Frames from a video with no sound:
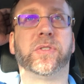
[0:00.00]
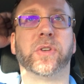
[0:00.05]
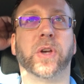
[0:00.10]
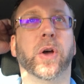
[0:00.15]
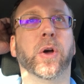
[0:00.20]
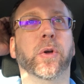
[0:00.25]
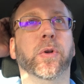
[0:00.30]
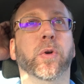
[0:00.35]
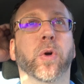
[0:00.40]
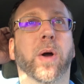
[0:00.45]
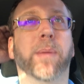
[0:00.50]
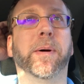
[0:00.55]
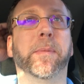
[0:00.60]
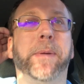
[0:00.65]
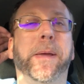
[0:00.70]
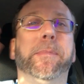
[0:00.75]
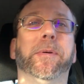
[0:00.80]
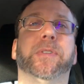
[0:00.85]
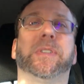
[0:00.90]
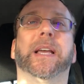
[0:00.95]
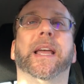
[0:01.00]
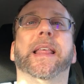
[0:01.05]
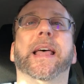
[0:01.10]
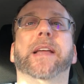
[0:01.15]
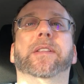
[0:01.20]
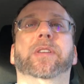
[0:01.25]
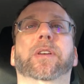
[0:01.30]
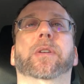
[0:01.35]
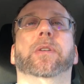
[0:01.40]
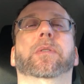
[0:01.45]
So normal people say
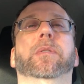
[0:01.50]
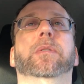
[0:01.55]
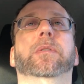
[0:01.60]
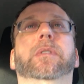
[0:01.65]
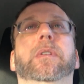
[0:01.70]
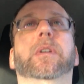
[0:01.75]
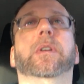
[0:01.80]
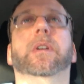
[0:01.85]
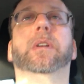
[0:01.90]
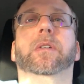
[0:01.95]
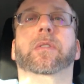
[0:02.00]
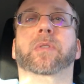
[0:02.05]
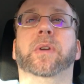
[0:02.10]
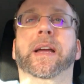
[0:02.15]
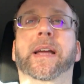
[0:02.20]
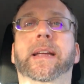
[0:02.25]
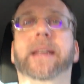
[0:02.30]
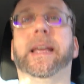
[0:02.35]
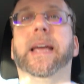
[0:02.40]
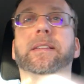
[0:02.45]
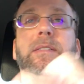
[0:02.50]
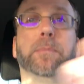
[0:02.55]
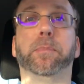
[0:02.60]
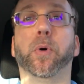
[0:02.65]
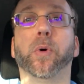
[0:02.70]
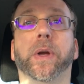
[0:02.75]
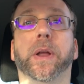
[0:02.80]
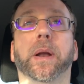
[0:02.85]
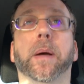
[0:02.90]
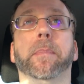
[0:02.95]
that too, right? Case in
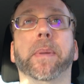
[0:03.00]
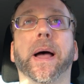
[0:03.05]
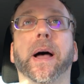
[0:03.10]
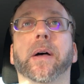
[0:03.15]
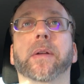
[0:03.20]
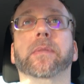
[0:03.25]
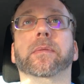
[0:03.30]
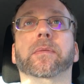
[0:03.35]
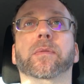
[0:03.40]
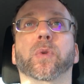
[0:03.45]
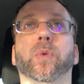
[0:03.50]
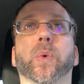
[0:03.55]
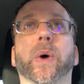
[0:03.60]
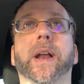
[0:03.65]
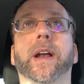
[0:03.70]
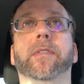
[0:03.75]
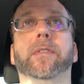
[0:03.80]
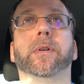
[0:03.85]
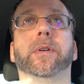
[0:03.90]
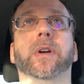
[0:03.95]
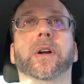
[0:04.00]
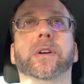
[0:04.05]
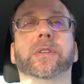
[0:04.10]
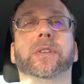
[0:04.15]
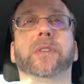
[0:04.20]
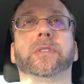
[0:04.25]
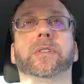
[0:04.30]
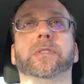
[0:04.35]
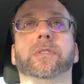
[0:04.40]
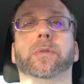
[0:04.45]
point, about whatever
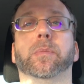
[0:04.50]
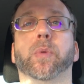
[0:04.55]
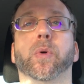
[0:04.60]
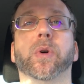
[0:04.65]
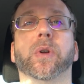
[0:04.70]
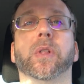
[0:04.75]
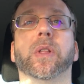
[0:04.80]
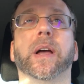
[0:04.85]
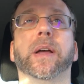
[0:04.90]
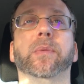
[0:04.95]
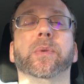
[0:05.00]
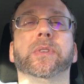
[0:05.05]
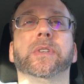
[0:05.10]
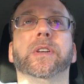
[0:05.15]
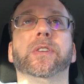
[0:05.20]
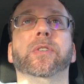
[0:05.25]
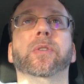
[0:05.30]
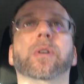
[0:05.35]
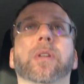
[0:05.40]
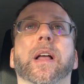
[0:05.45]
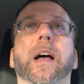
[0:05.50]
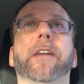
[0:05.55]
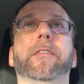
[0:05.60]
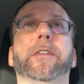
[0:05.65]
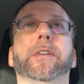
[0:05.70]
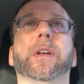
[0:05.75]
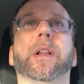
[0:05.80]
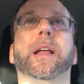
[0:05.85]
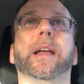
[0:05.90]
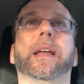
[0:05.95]
narcissist or borderline was in your
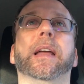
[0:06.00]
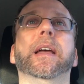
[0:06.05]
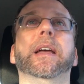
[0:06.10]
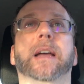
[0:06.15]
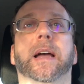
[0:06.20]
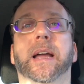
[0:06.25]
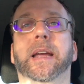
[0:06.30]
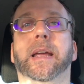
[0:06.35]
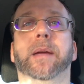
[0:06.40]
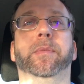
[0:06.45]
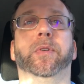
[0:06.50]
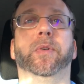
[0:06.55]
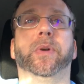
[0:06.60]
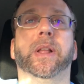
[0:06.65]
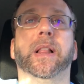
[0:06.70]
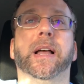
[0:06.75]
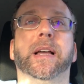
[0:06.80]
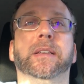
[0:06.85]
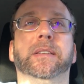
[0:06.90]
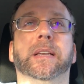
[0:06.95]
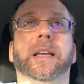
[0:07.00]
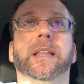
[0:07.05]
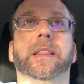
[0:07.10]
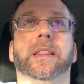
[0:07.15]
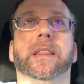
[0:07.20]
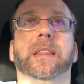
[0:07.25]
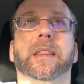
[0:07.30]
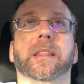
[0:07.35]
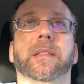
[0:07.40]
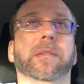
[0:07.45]
life, and you're like, I came to realize that
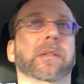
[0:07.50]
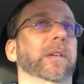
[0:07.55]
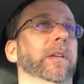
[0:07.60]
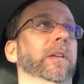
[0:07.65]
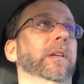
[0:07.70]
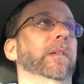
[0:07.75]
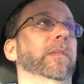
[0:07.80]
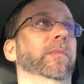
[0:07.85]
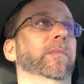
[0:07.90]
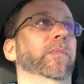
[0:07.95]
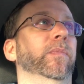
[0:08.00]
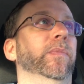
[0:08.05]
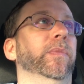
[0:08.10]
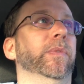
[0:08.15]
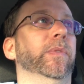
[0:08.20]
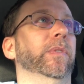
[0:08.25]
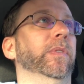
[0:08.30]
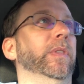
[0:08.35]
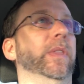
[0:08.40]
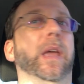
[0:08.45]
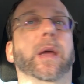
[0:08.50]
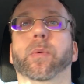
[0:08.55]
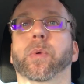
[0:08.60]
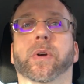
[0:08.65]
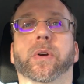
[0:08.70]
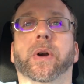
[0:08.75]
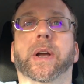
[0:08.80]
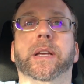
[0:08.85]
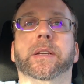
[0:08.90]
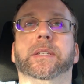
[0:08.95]
they
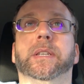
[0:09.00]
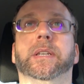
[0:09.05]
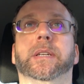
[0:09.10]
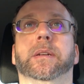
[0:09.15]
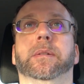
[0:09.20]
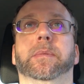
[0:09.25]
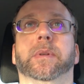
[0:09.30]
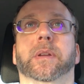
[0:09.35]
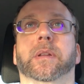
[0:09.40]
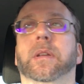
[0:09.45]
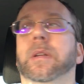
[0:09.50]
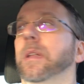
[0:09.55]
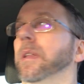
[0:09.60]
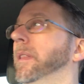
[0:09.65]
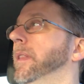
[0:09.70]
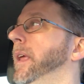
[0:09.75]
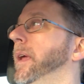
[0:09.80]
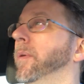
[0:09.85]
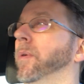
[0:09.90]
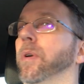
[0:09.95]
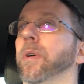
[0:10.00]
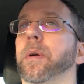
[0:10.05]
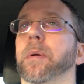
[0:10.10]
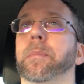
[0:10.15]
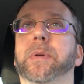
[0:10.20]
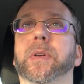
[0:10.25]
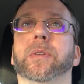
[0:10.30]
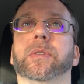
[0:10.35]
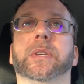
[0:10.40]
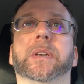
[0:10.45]
were crazy and they were
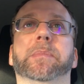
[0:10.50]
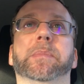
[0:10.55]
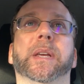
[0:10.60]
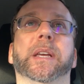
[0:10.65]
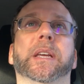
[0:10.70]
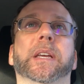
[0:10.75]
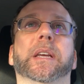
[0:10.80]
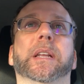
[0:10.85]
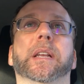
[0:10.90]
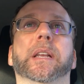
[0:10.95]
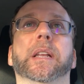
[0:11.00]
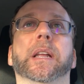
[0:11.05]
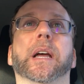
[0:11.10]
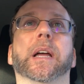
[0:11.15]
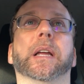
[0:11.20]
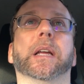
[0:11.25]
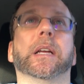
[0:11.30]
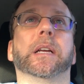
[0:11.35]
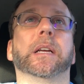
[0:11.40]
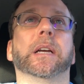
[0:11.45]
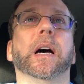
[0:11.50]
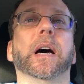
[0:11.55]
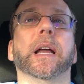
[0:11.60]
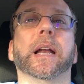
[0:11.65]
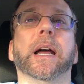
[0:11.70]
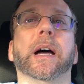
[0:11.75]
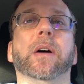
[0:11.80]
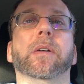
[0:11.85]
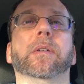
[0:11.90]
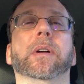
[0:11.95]
abusing me, and I
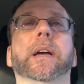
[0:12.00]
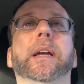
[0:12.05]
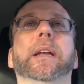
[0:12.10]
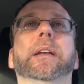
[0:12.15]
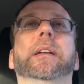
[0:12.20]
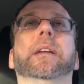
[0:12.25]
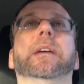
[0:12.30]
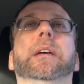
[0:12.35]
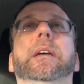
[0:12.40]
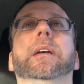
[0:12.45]
got out, right?